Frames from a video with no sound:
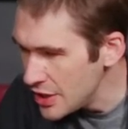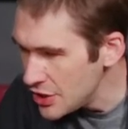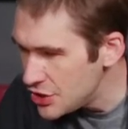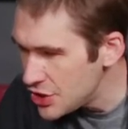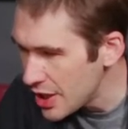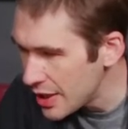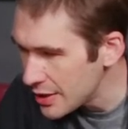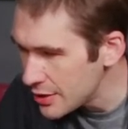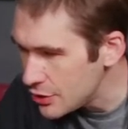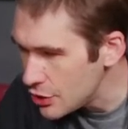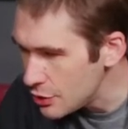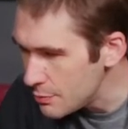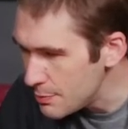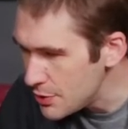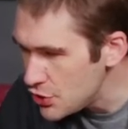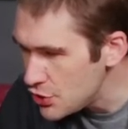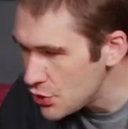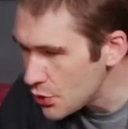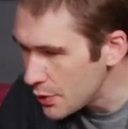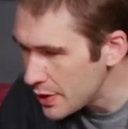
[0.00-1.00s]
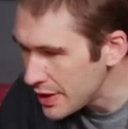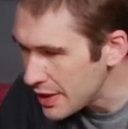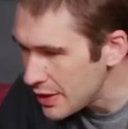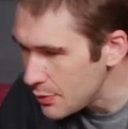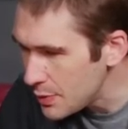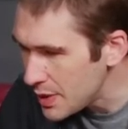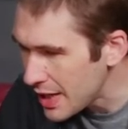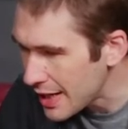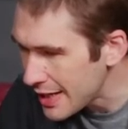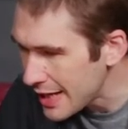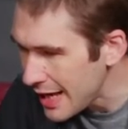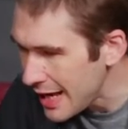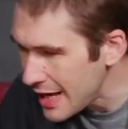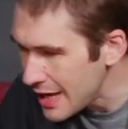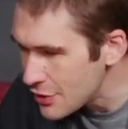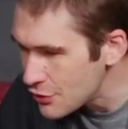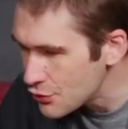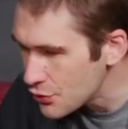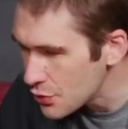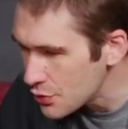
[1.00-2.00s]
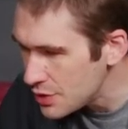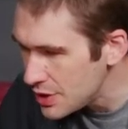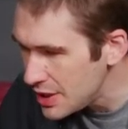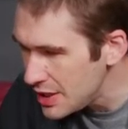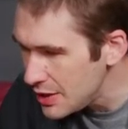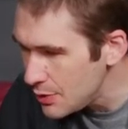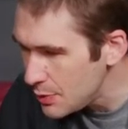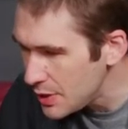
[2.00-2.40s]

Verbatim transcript: John Goodman joining in. We got Andrew T.